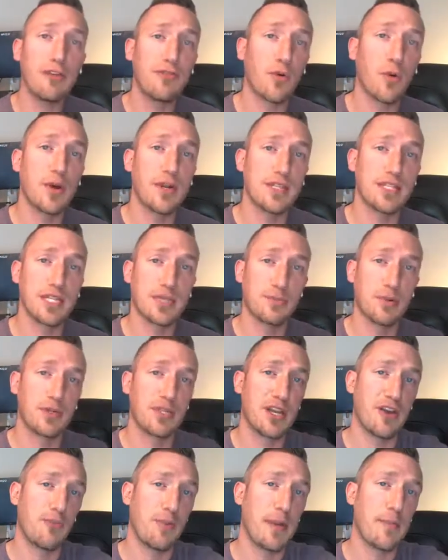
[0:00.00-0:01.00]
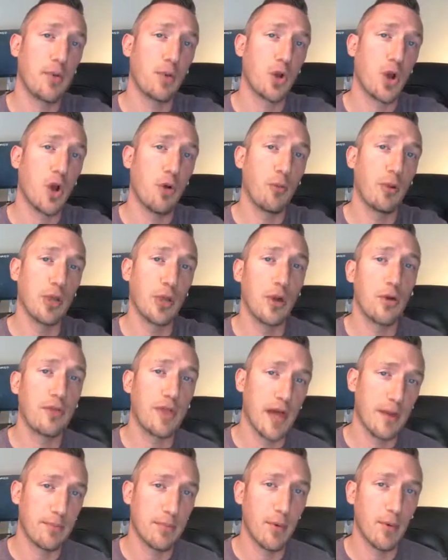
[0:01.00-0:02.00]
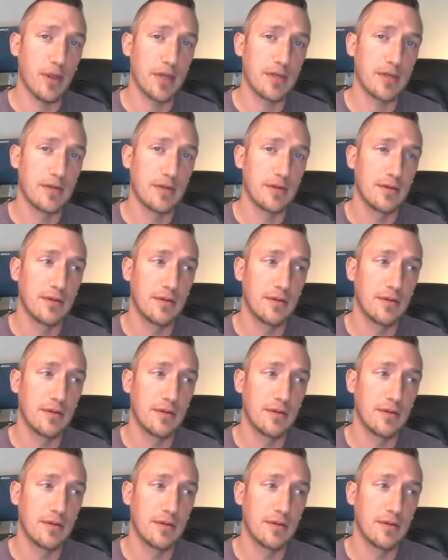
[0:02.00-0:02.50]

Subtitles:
46% of people go below that point,